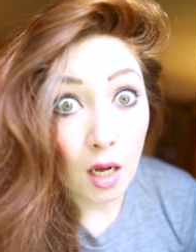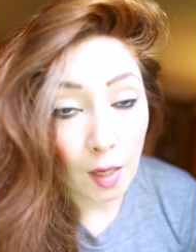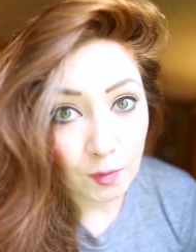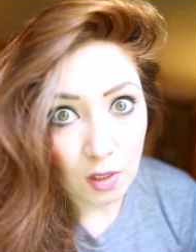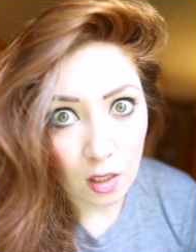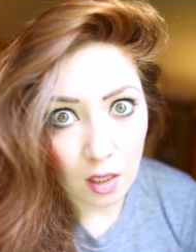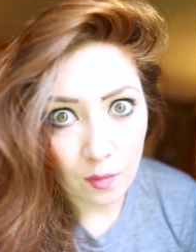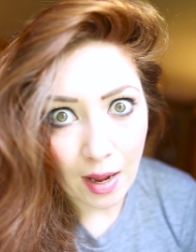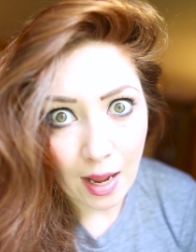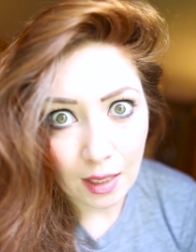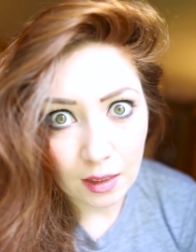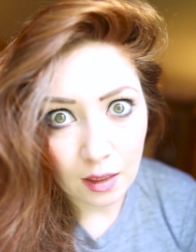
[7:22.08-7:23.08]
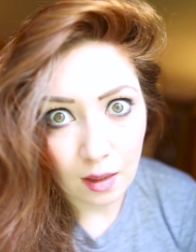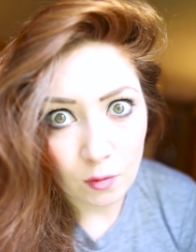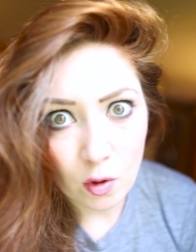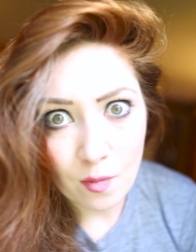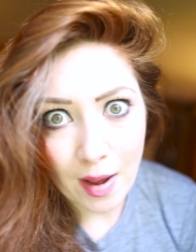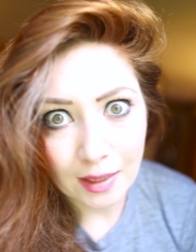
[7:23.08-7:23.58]
I'm turning back, I'm
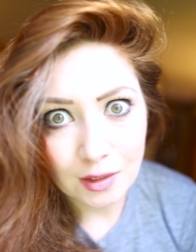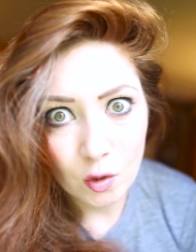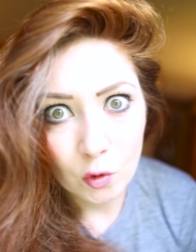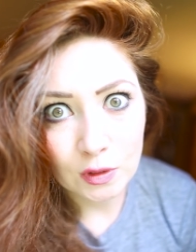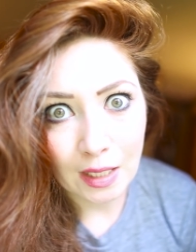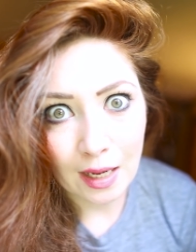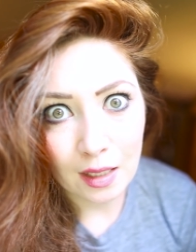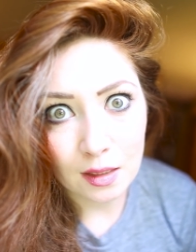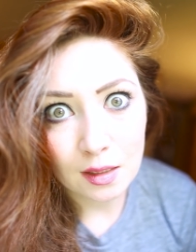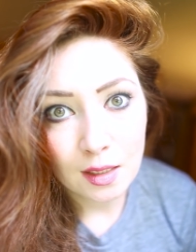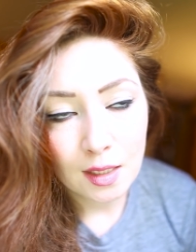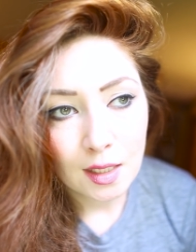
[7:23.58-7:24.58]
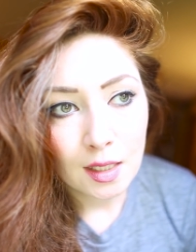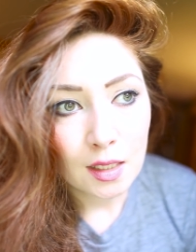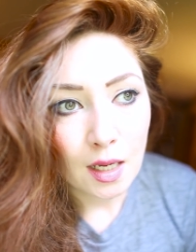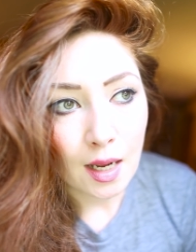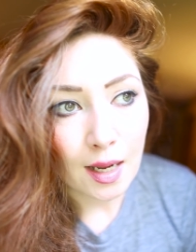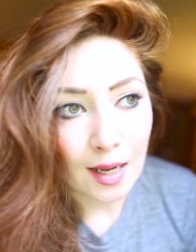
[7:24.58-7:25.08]
going back to the hotel.
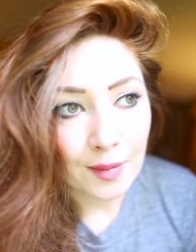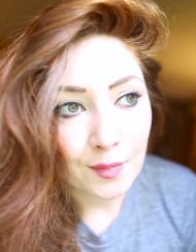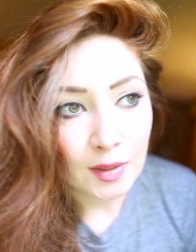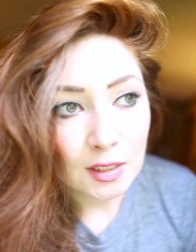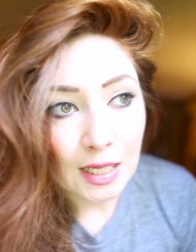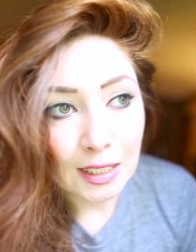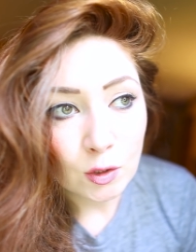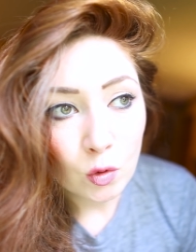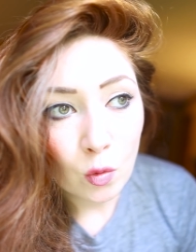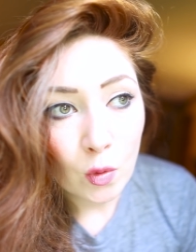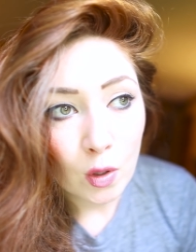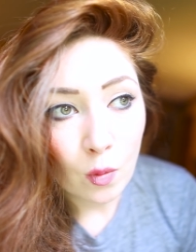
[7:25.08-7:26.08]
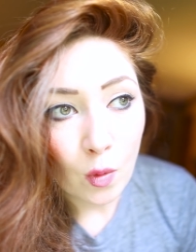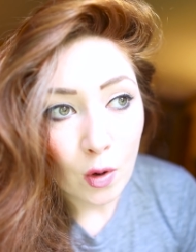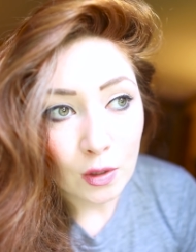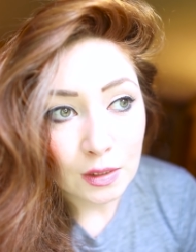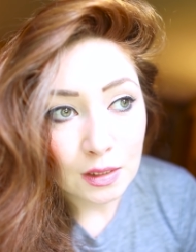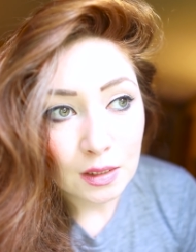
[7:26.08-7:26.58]
So I don't know what it
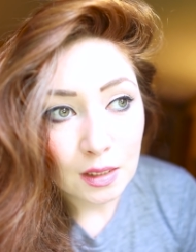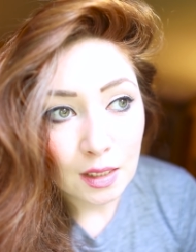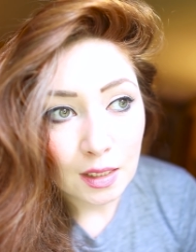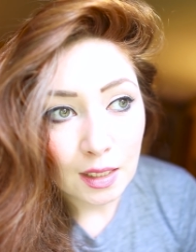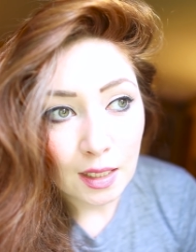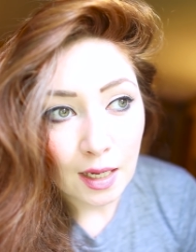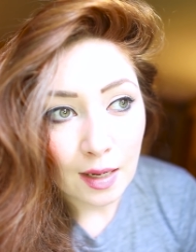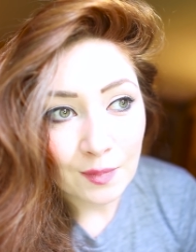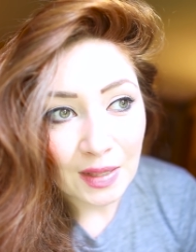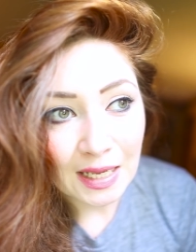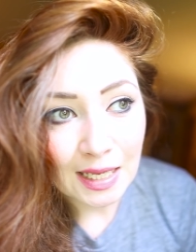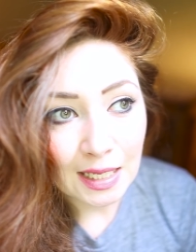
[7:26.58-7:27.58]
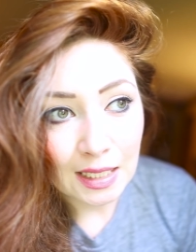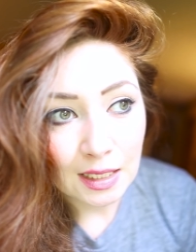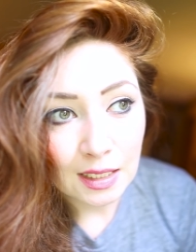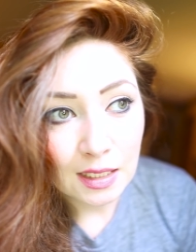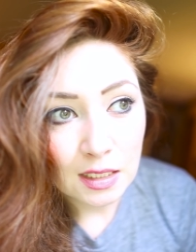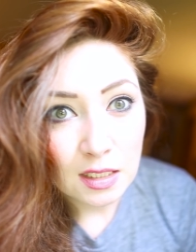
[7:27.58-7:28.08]
was. I'm
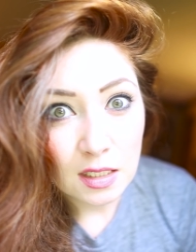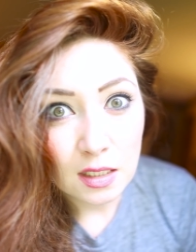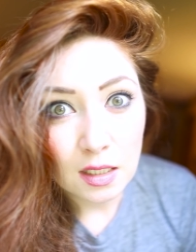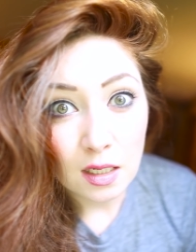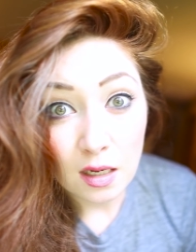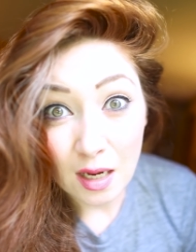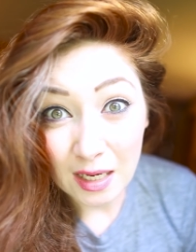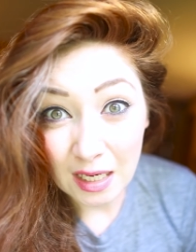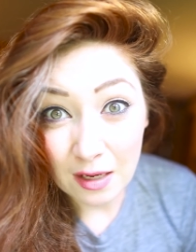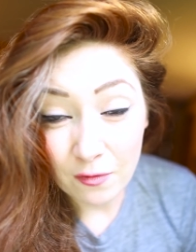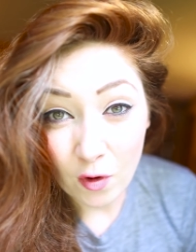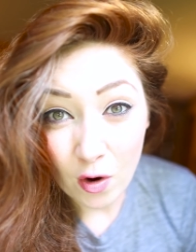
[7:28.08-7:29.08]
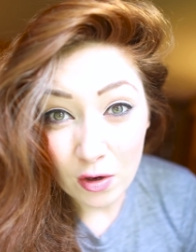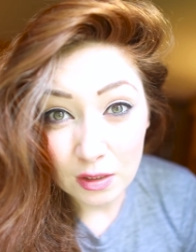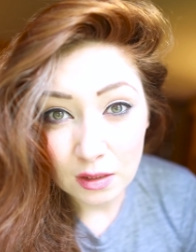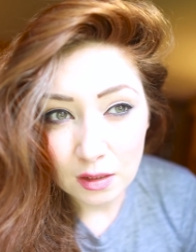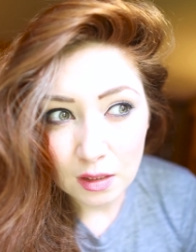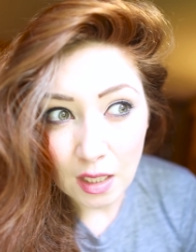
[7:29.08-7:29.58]
thinking a grey
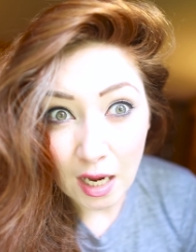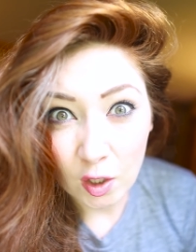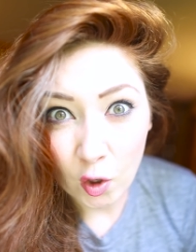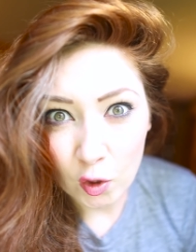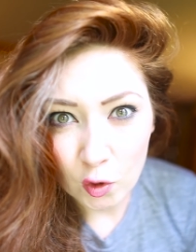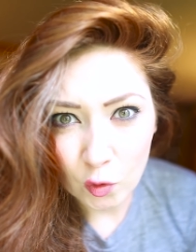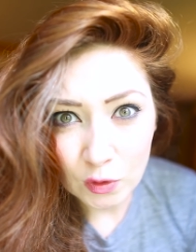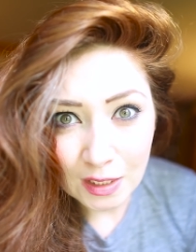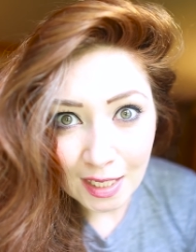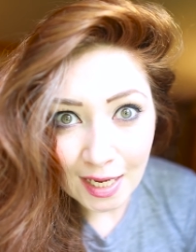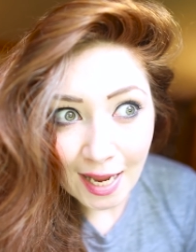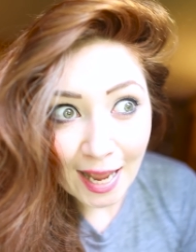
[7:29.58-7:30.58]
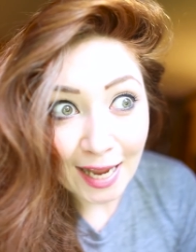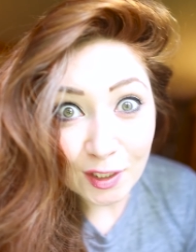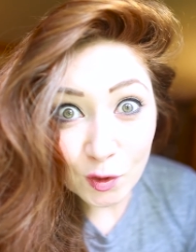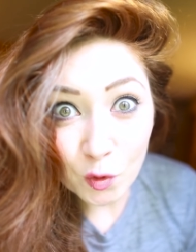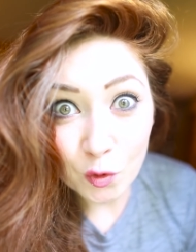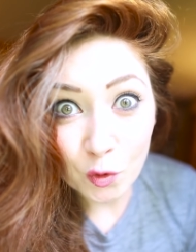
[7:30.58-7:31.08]
fox, a coyote, I
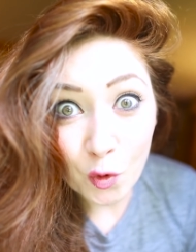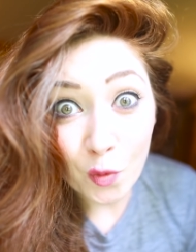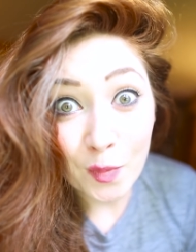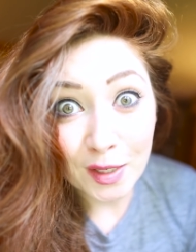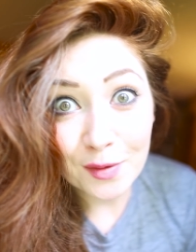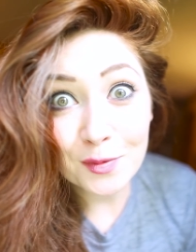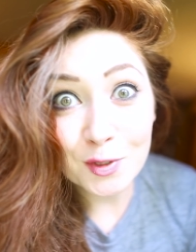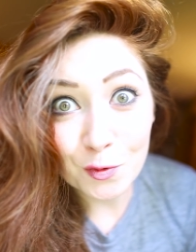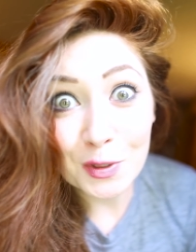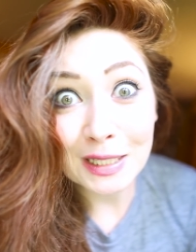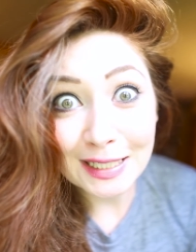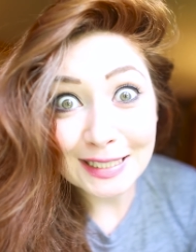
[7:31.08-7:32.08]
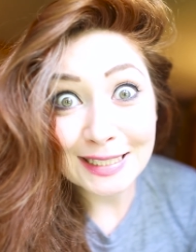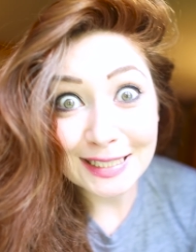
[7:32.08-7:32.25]
don't know, but it was really